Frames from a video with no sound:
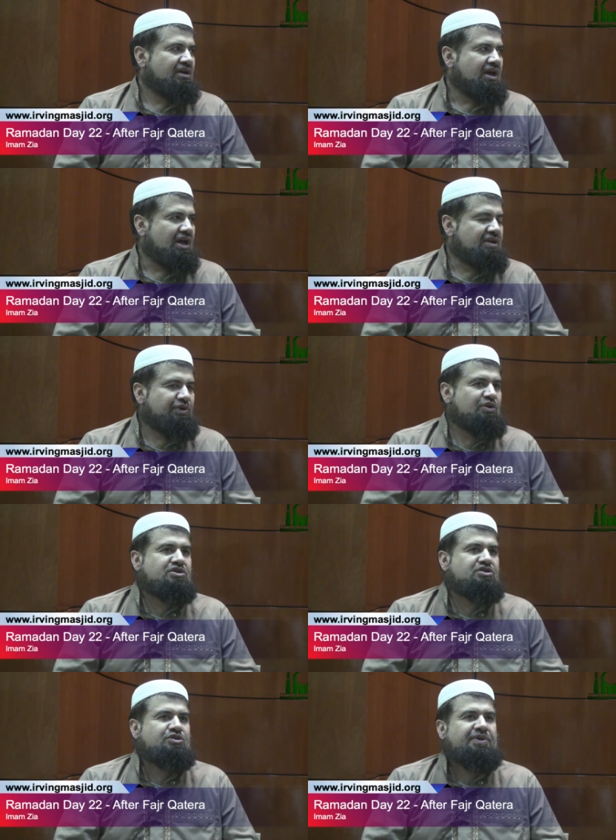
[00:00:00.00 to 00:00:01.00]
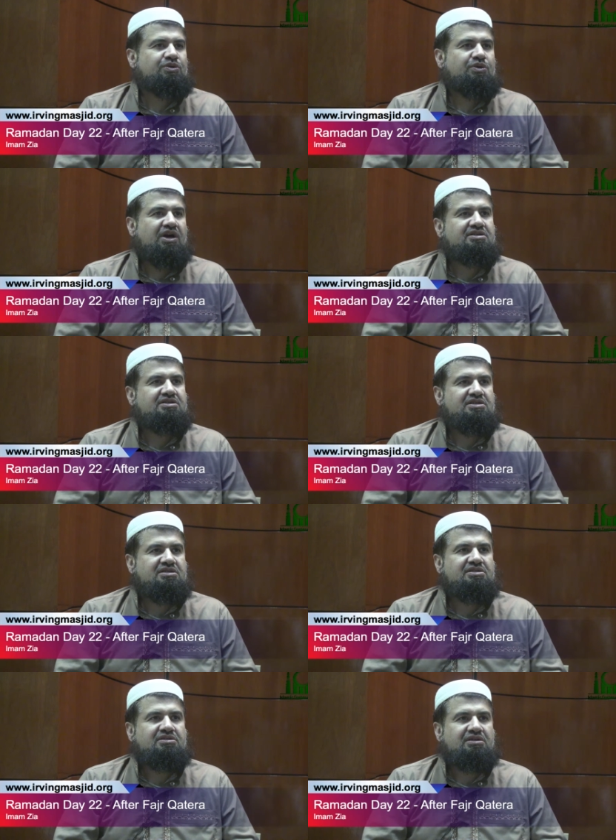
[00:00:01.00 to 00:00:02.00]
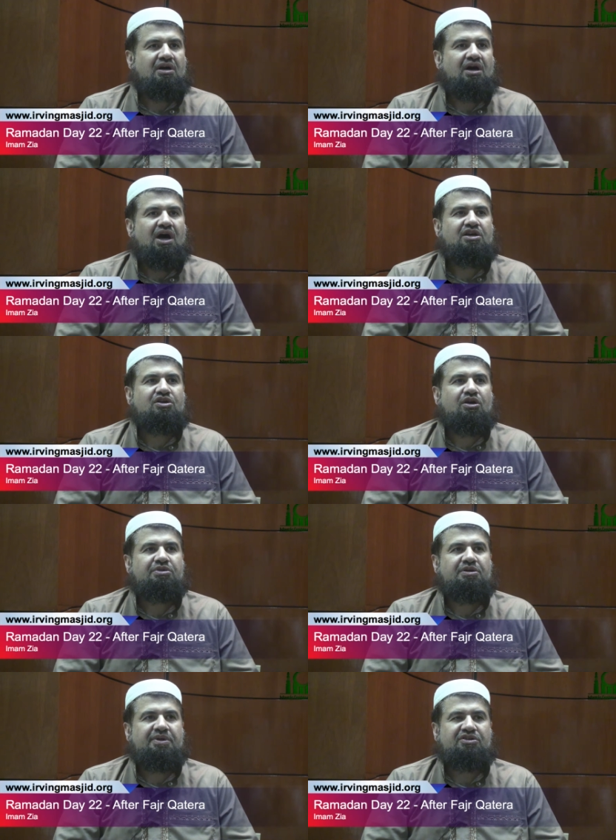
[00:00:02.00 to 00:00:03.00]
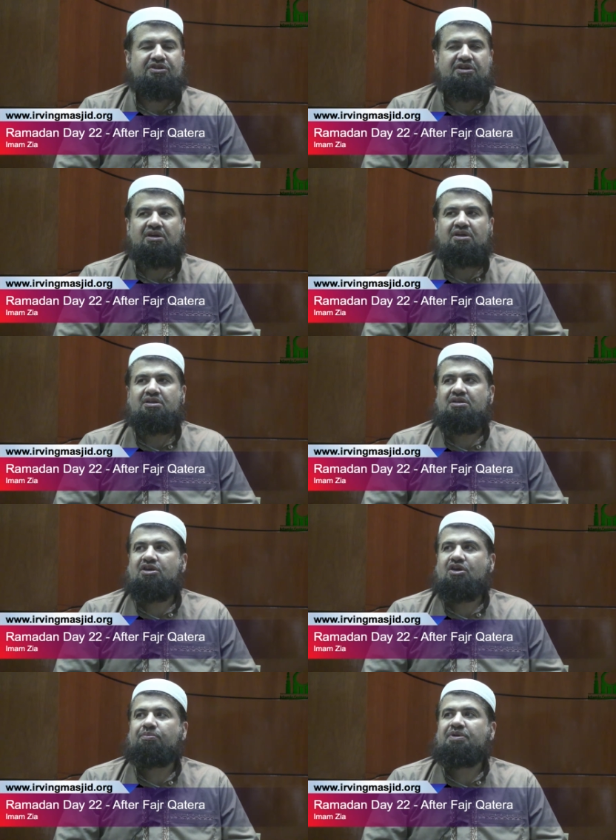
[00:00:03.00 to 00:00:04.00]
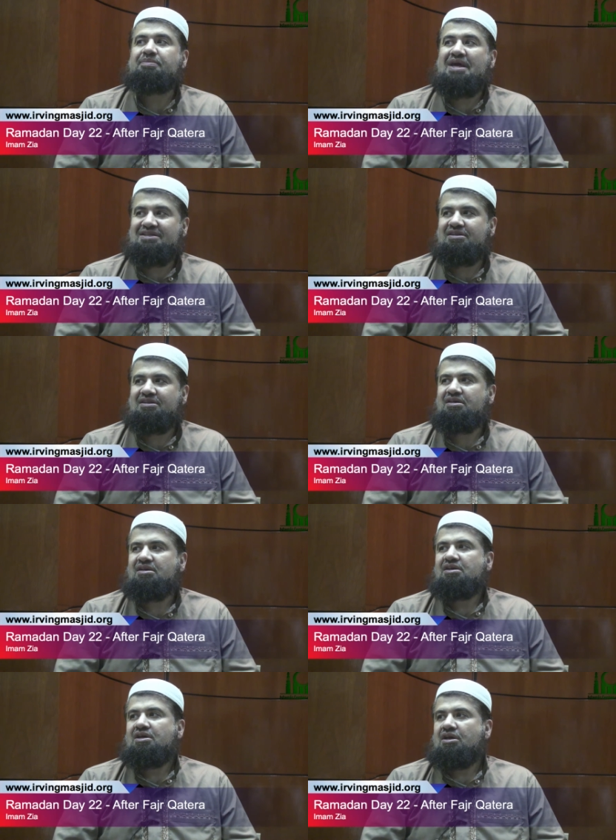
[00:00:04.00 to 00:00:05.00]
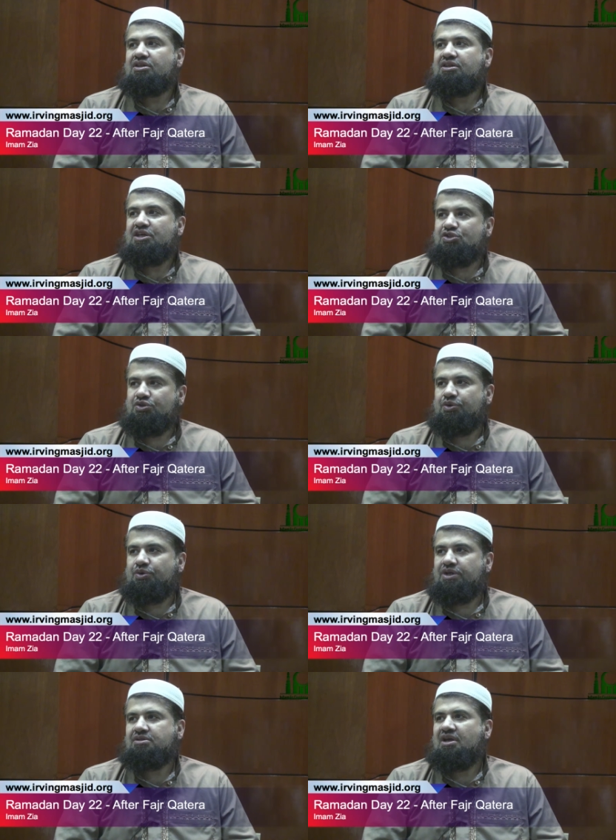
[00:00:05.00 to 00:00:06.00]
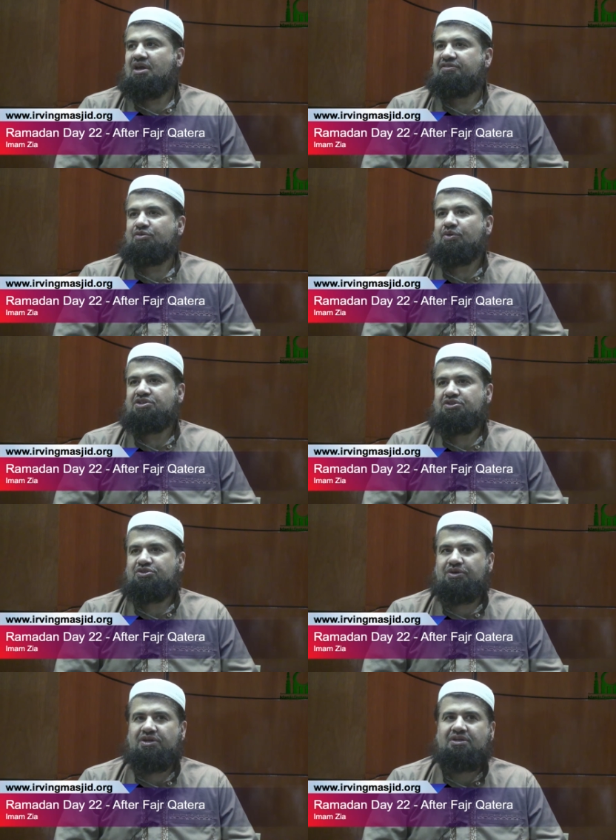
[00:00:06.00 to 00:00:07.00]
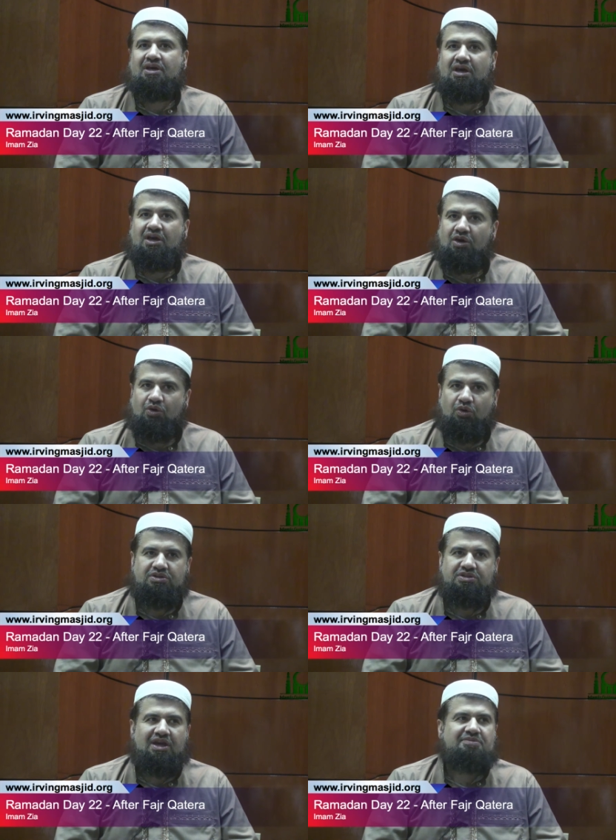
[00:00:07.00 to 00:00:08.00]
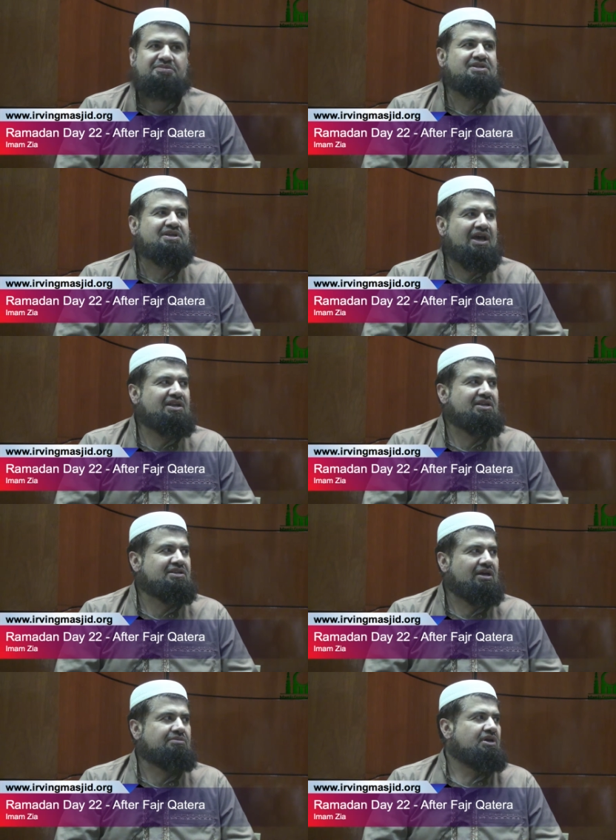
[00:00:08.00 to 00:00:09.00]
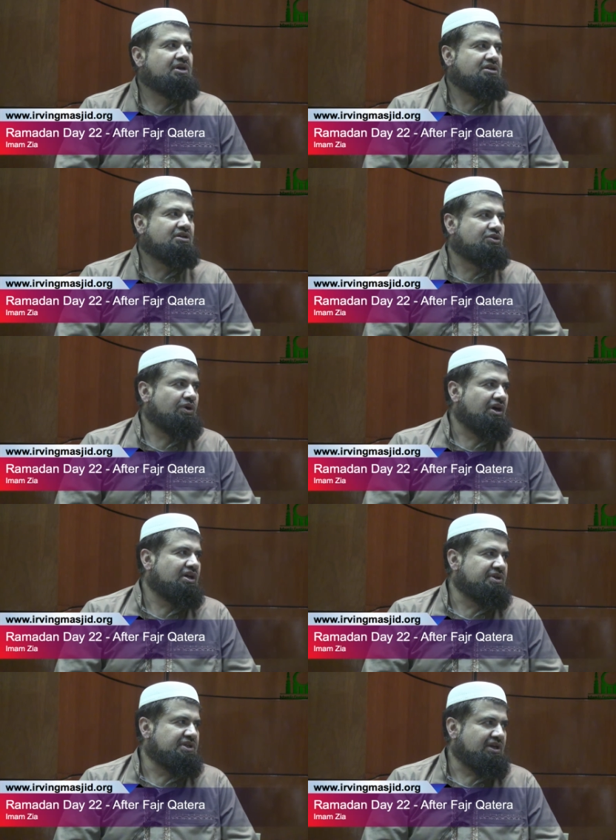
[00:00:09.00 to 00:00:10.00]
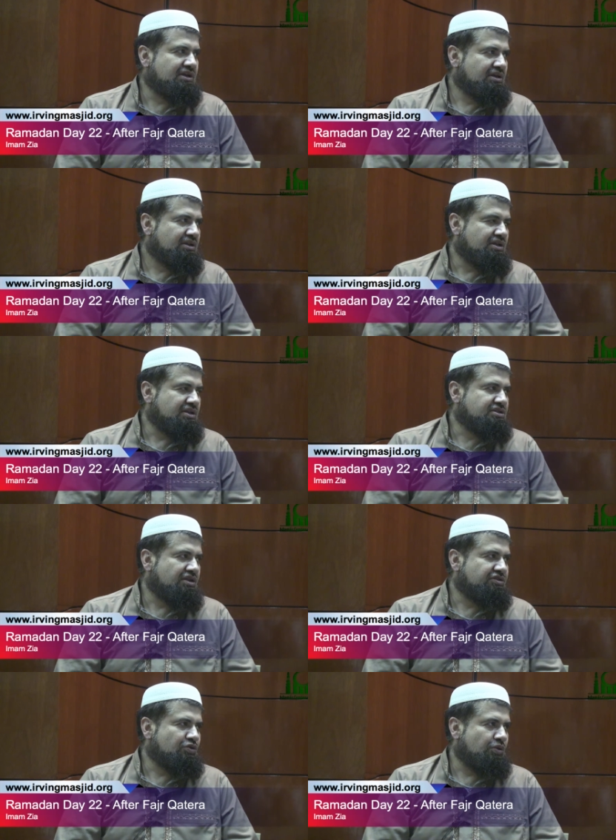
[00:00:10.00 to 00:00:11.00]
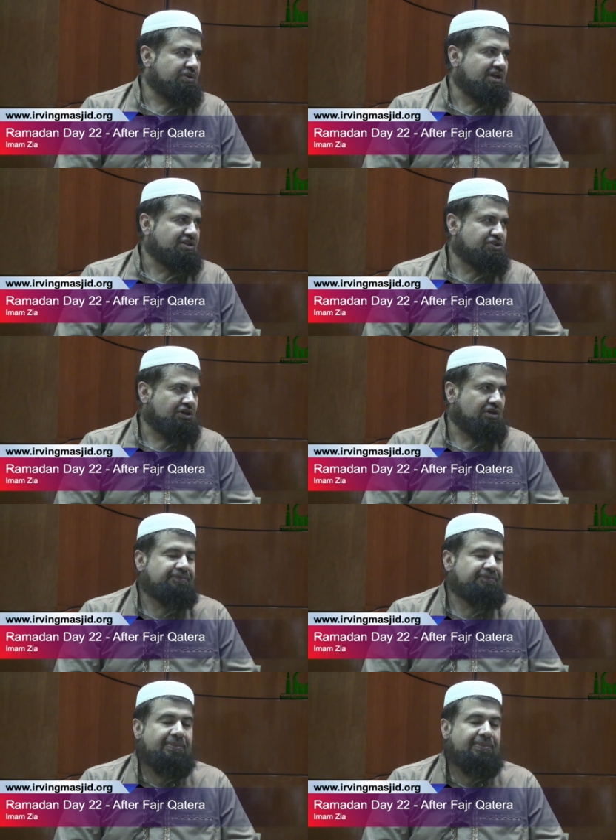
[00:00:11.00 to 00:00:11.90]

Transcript: anybody wants to make dua, this is a highly complimentary, uh, complemented uh, they should do it. Everyone should do it. All times, any time, the dua can be done. There's nothing wrong with that, inshallah.